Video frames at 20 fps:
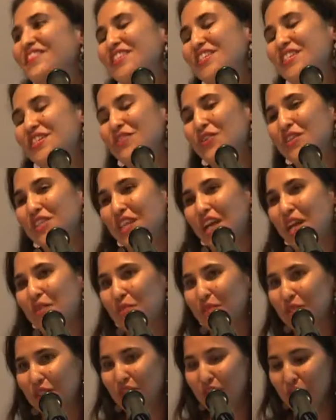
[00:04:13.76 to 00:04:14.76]
She wasn't
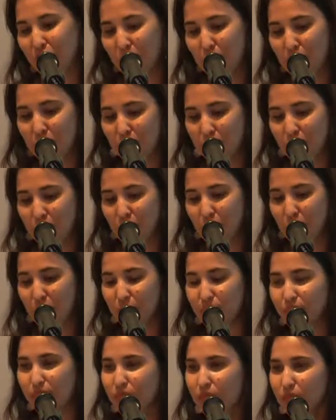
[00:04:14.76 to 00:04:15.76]
able to, of course,
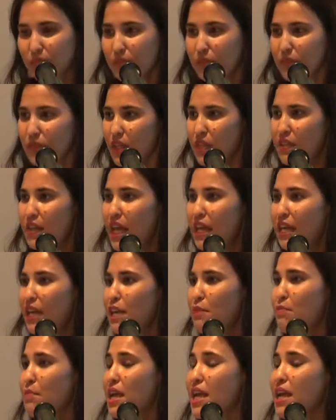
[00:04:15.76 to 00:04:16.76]
so that
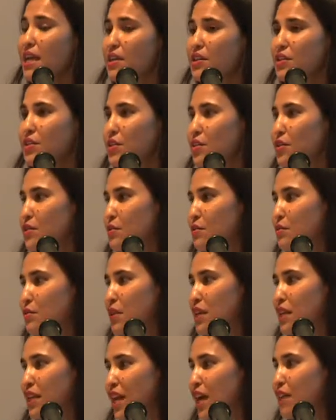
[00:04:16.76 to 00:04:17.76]
led me to
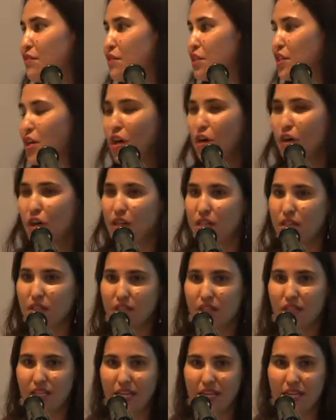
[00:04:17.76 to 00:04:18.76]
really have to go and
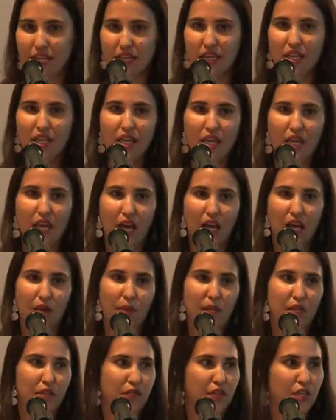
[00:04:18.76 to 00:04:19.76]
seek
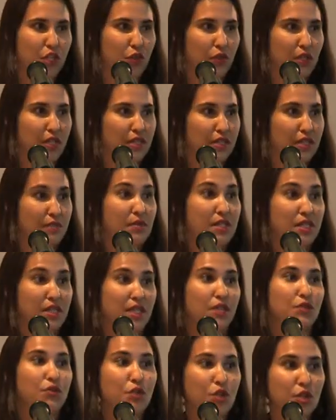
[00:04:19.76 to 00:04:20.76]
individually some
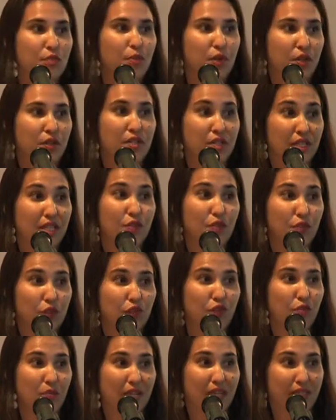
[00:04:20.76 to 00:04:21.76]
skills, birth skills
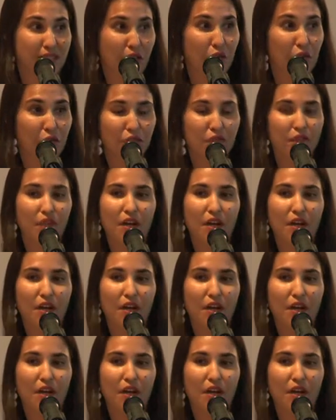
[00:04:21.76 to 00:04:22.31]
for myself,